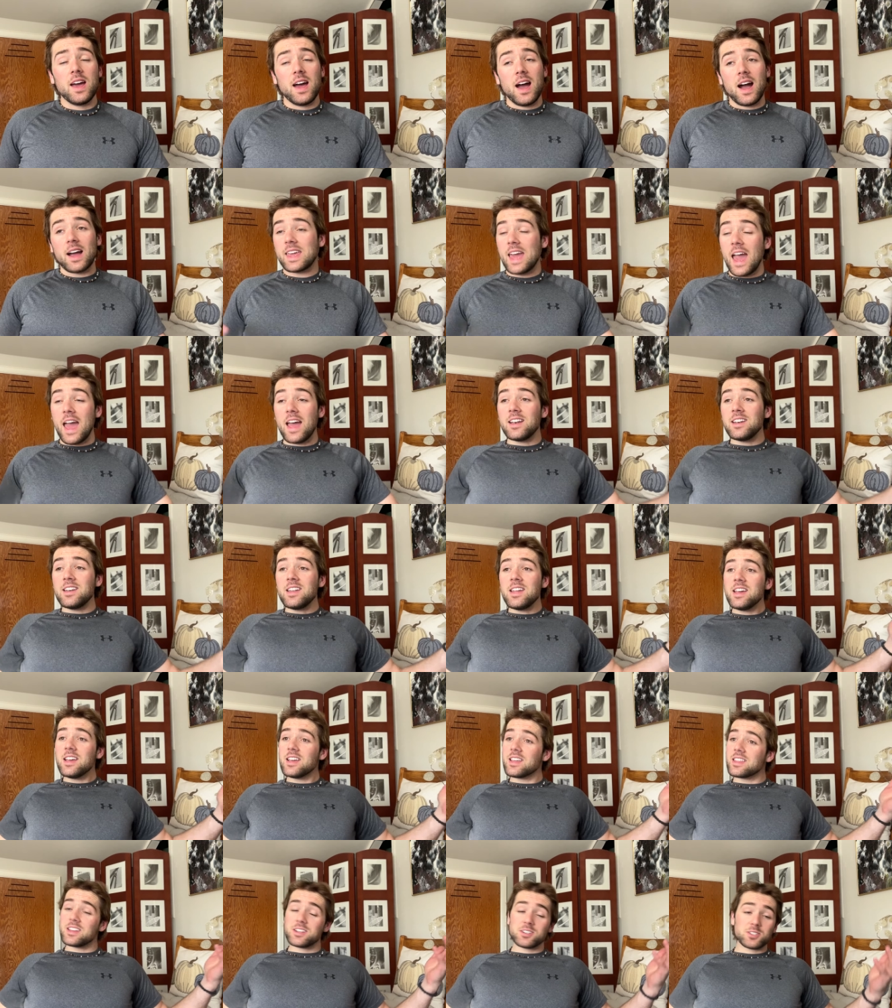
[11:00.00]
Again,
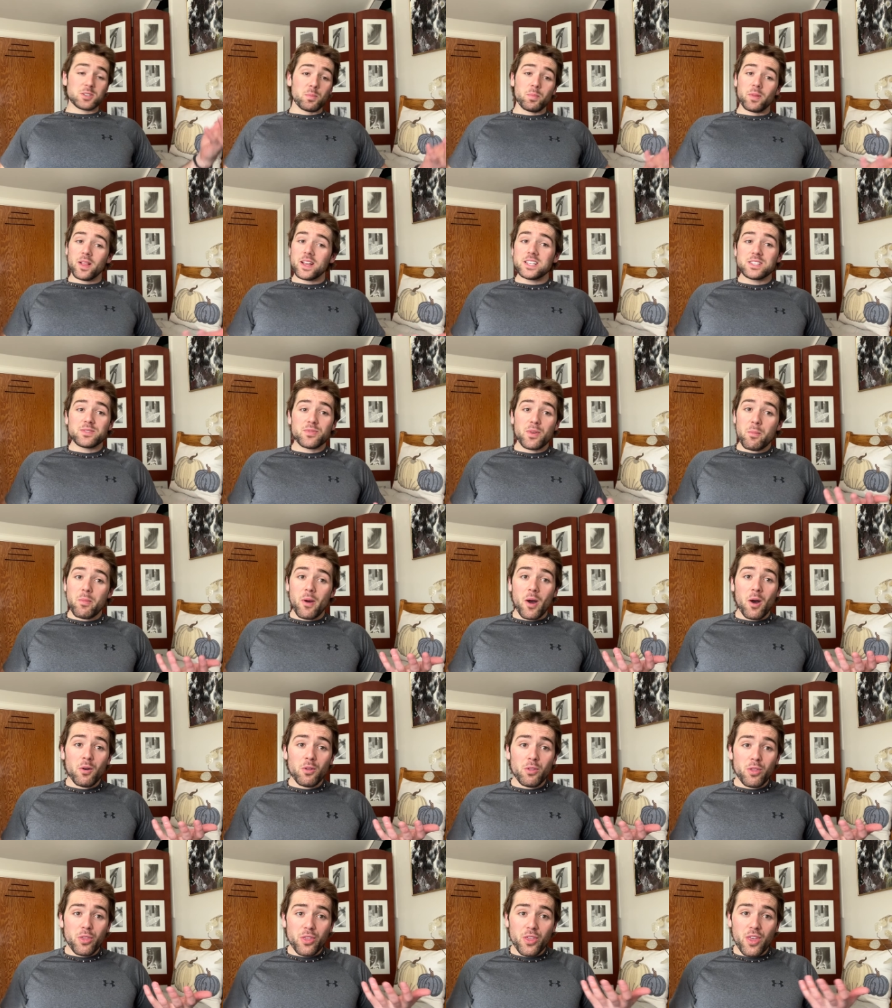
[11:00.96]
there's a place for
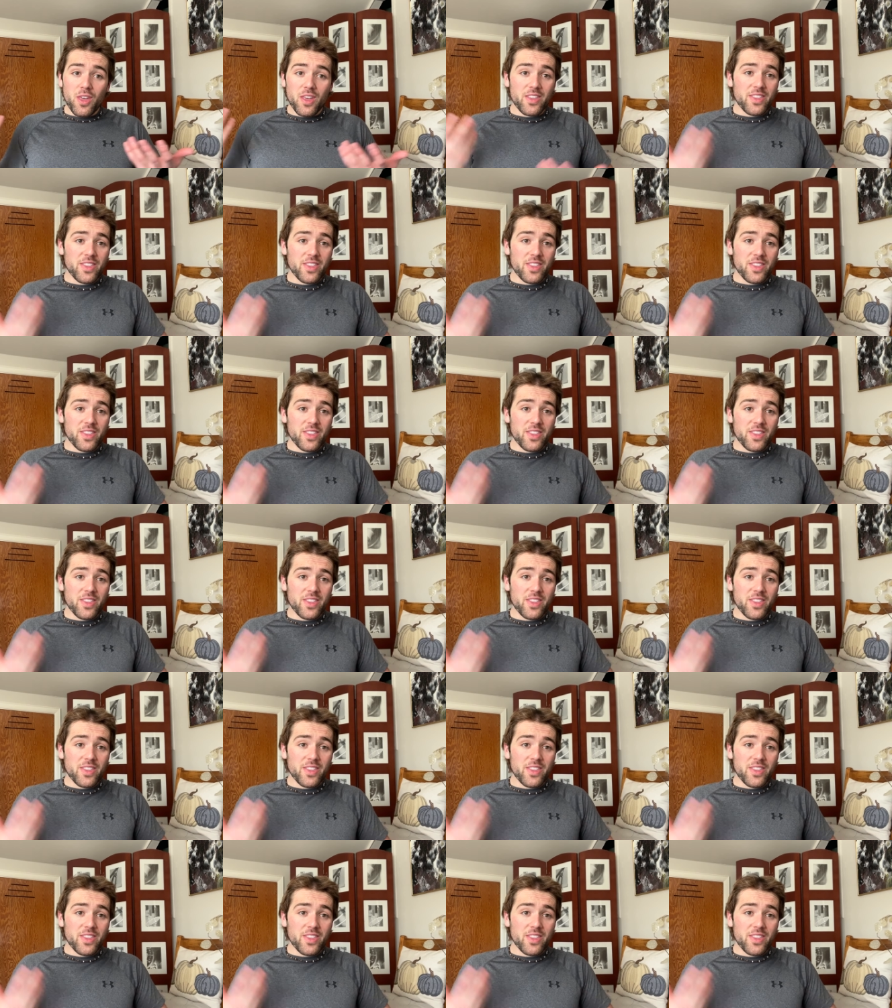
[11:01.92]
both.